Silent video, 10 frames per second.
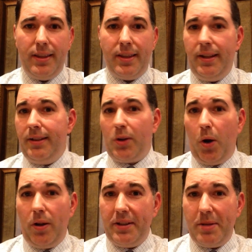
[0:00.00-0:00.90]
You didn't
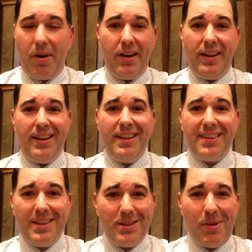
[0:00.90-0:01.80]
call anybody, you didn't
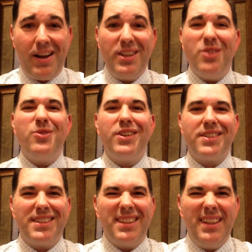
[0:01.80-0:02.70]
think about it, you
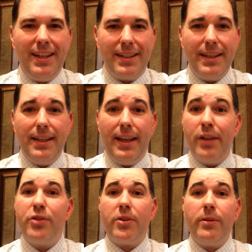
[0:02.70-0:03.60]
just did it.
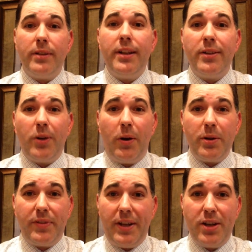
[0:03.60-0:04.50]
And you certainly didn't call
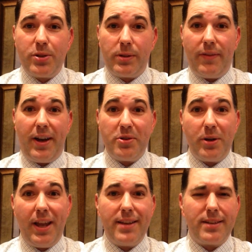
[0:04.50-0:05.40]
your financial advisor
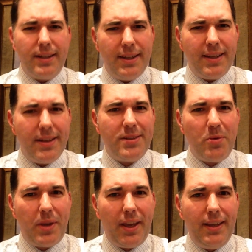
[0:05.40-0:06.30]
to ask, is this
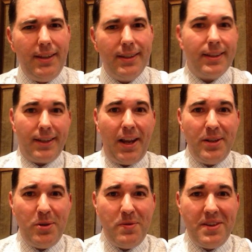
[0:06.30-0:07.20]
okay? Can I
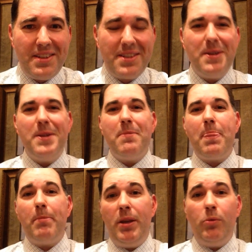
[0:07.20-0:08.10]
do this?
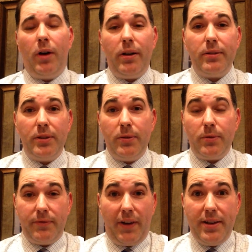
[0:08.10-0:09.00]
Meanwhile,
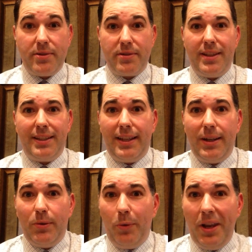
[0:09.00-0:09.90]
your advisor's
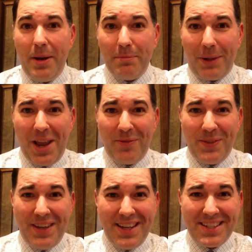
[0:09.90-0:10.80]
thinking, we didn't plan for
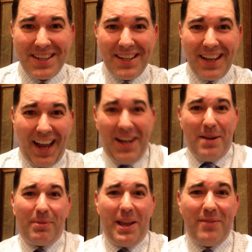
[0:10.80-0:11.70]
this. I
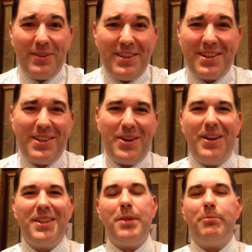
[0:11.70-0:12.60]
didn't plan for this in their
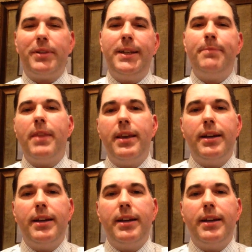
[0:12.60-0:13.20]
income plan.